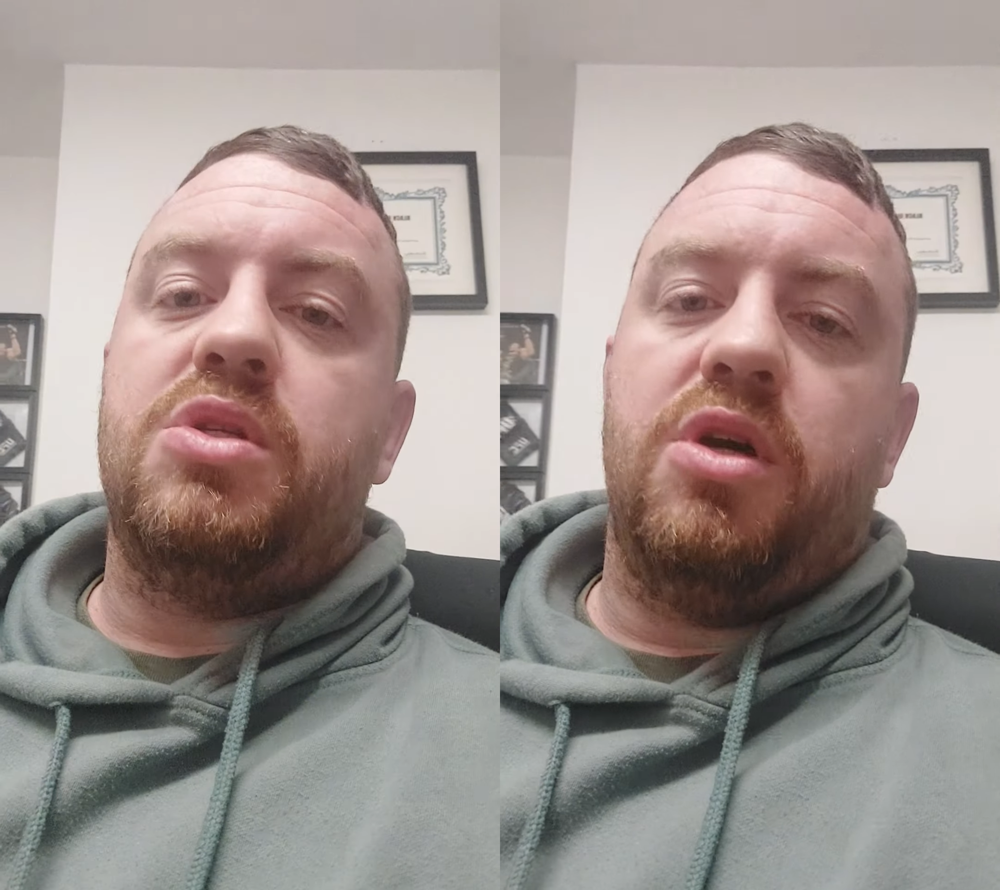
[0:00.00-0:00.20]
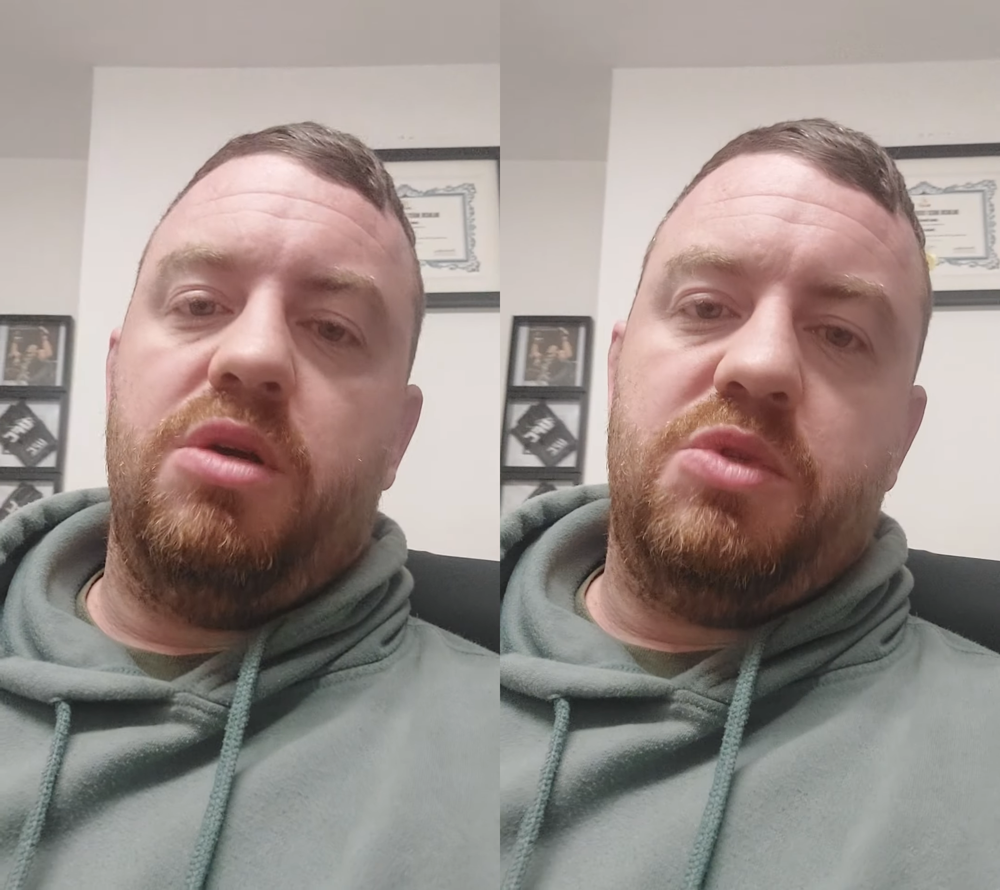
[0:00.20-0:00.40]

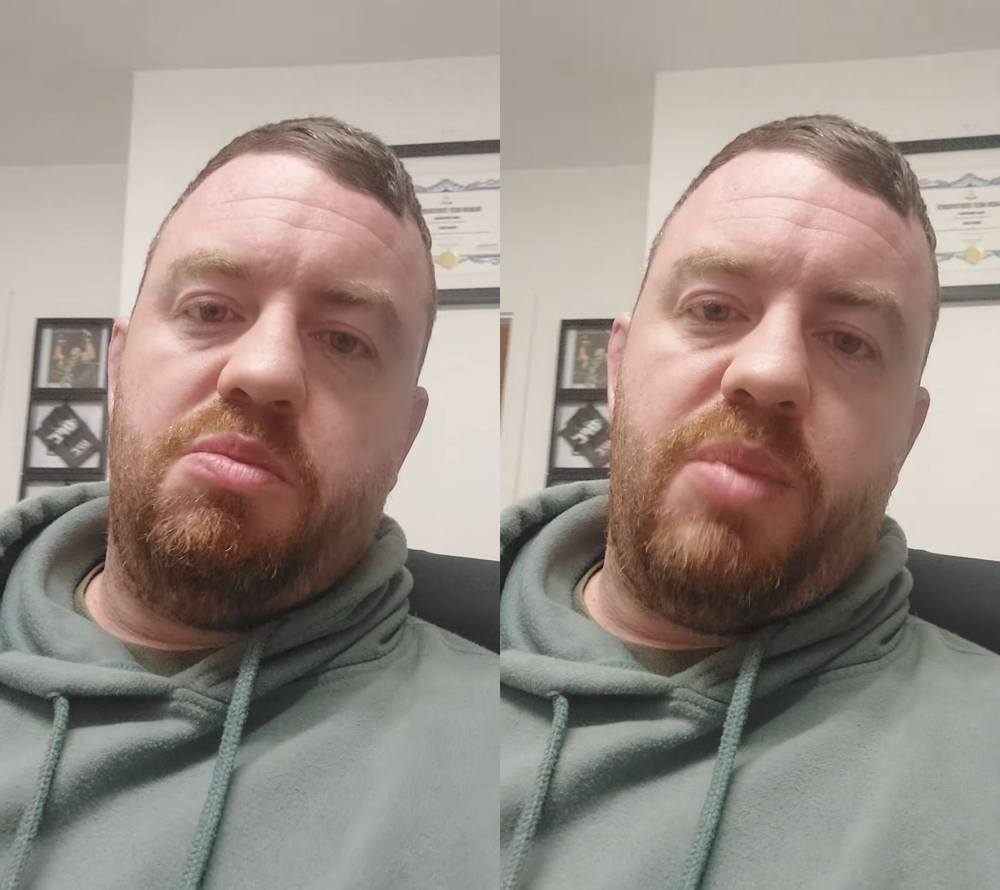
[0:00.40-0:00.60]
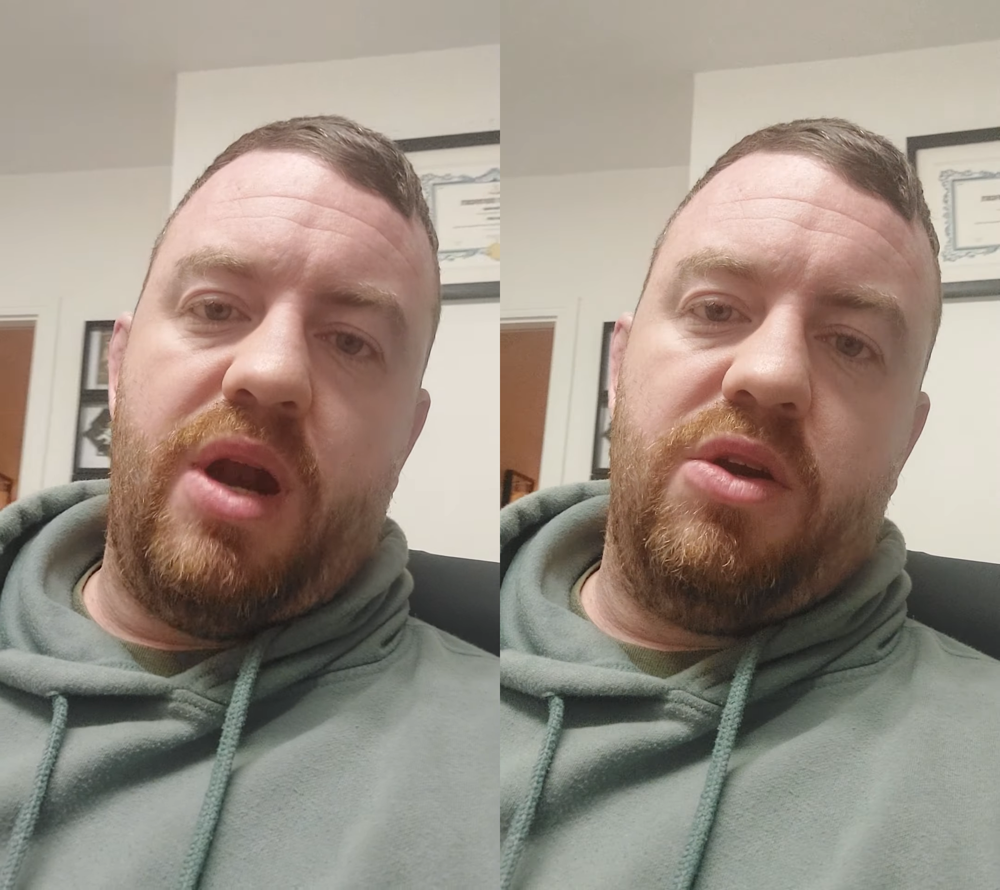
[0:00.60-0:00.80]
times
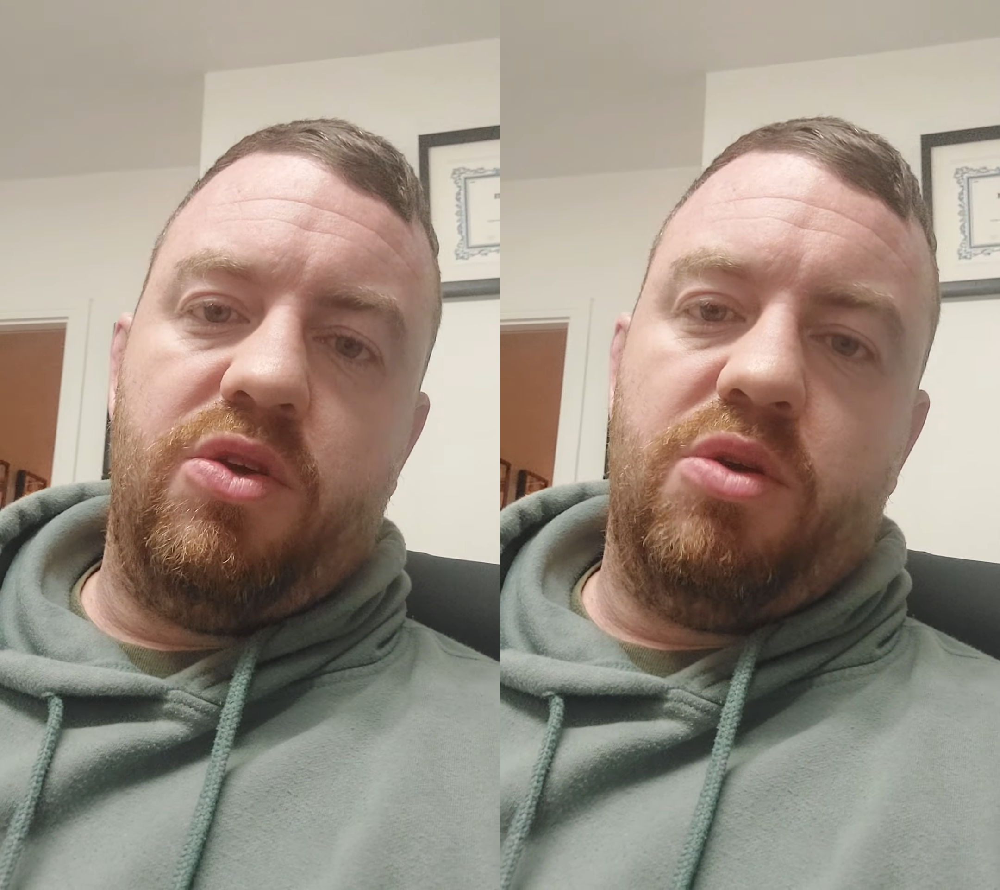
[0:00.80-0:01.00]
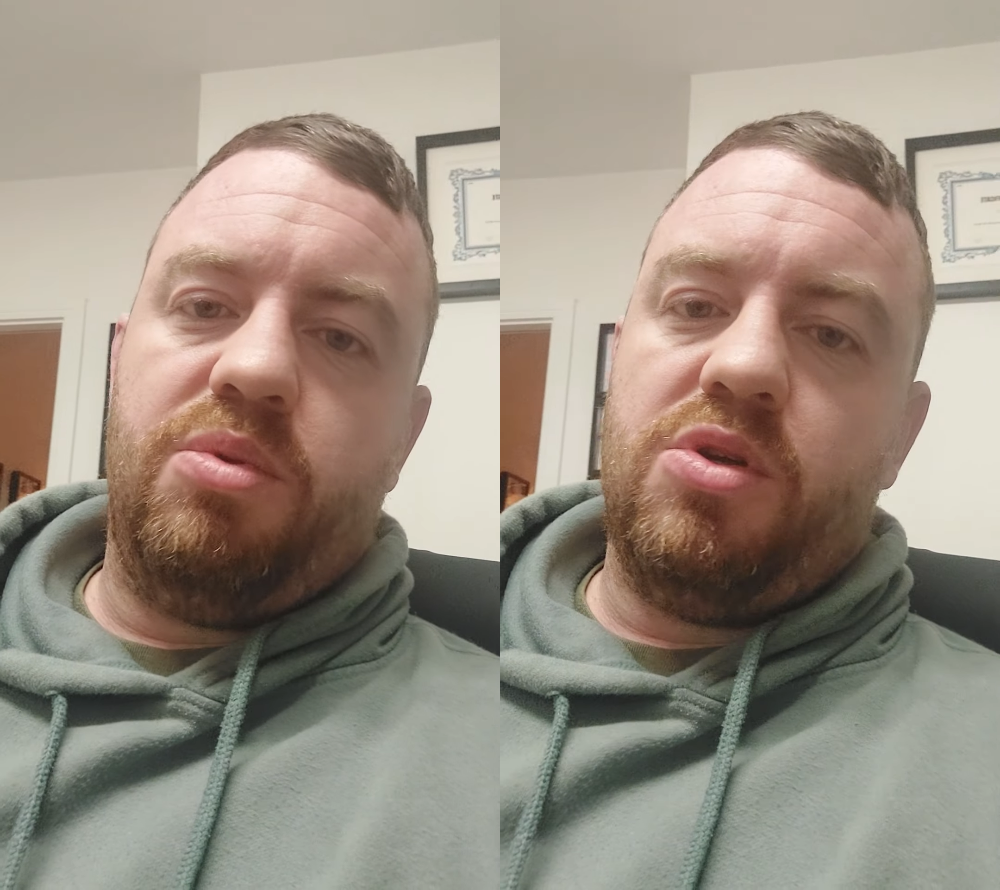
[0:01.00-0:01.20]
better than
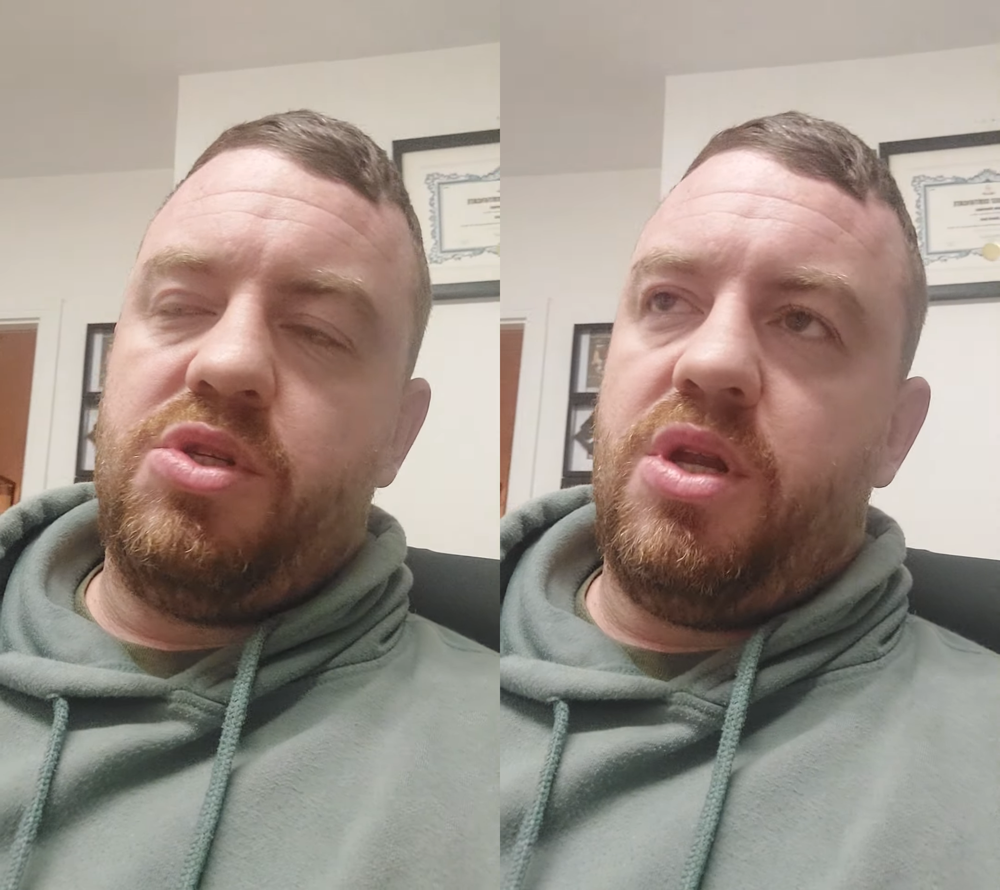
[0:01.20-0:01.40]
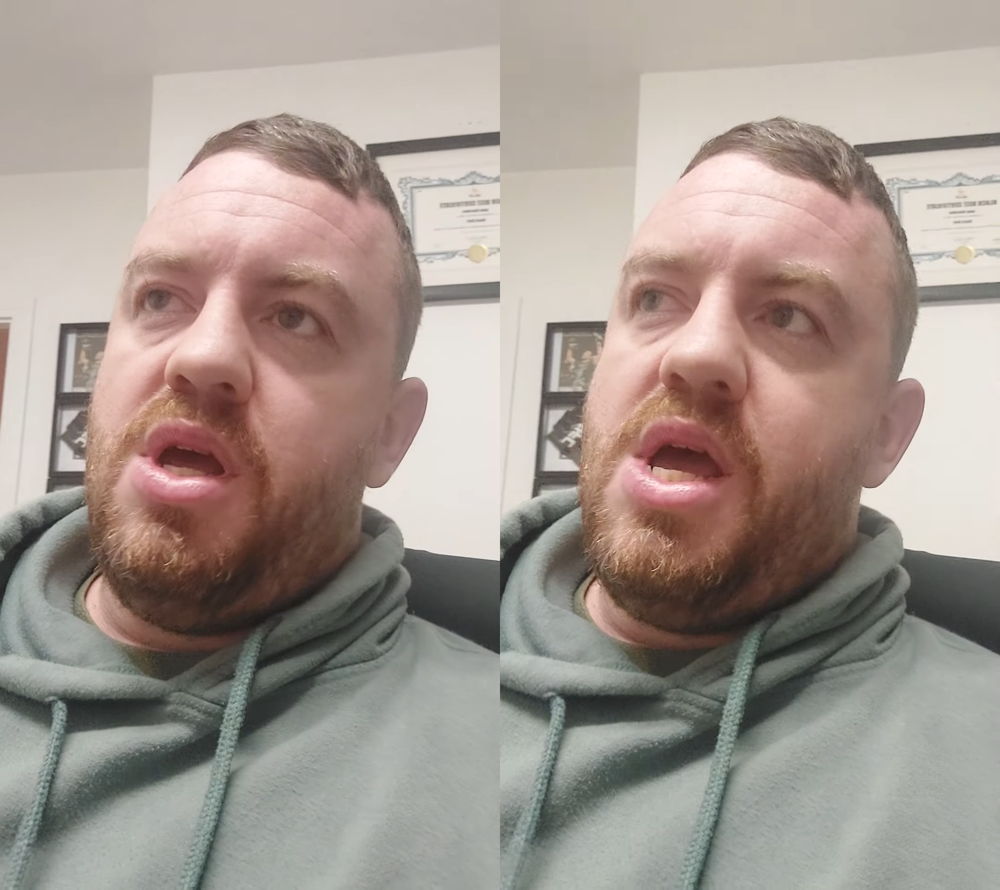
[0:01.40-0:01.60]
the other
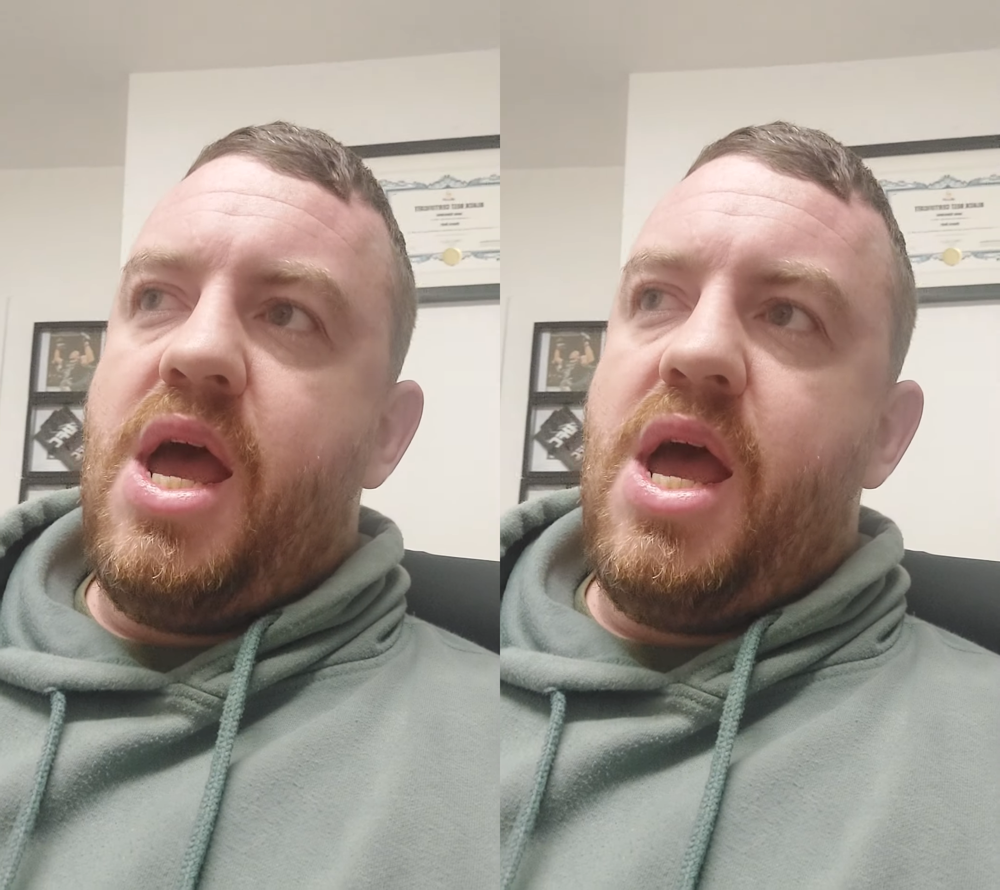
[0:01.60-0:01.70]
person.